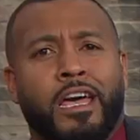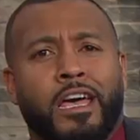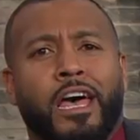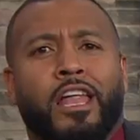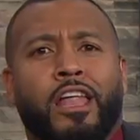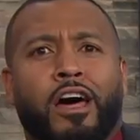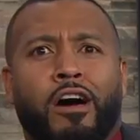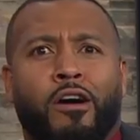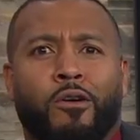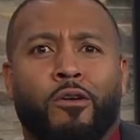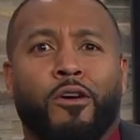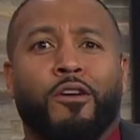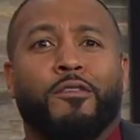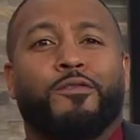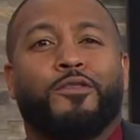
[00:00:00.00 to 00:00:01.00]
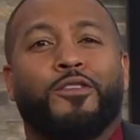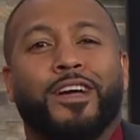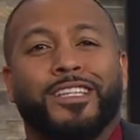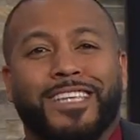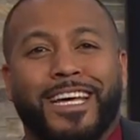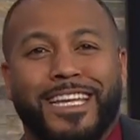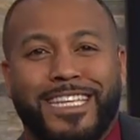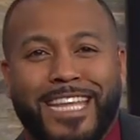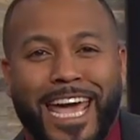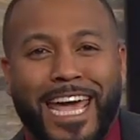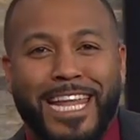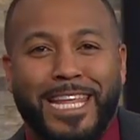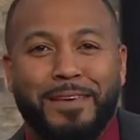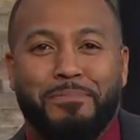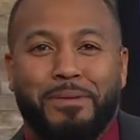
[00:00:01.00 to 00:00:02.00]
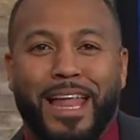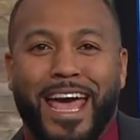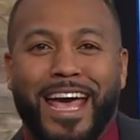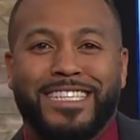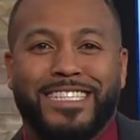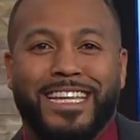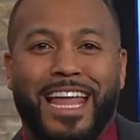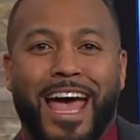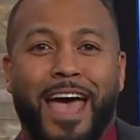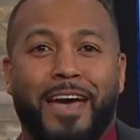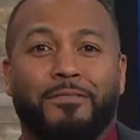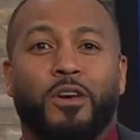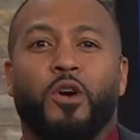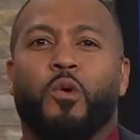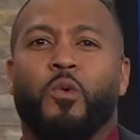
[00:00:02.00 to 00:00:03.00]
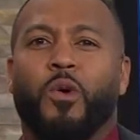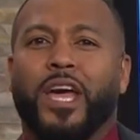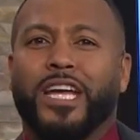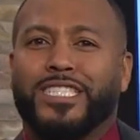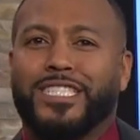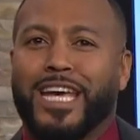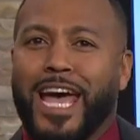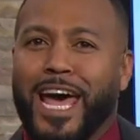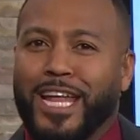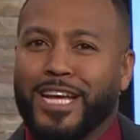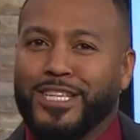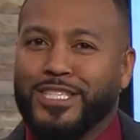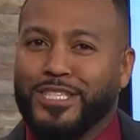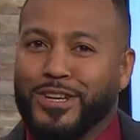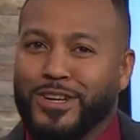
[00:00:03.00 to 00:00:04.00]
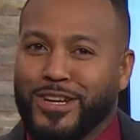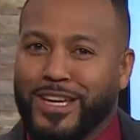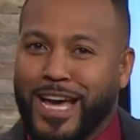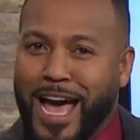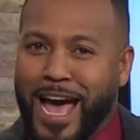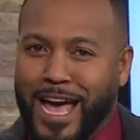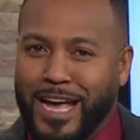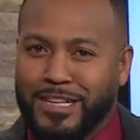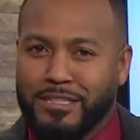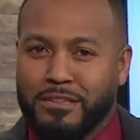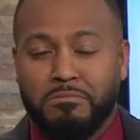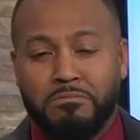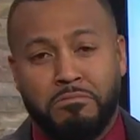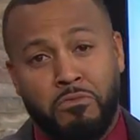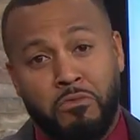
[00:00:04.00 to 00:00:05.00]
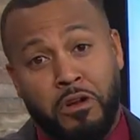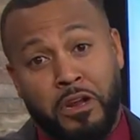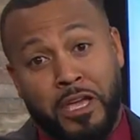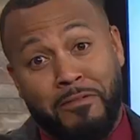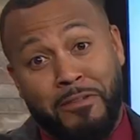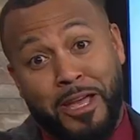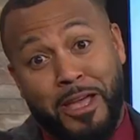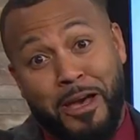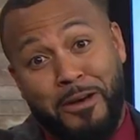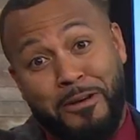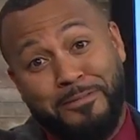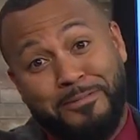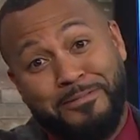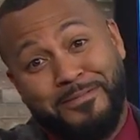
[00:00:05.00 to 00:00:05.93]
Hello, friends at Daily Blast Live. We challenge you guys. Want to give it a go?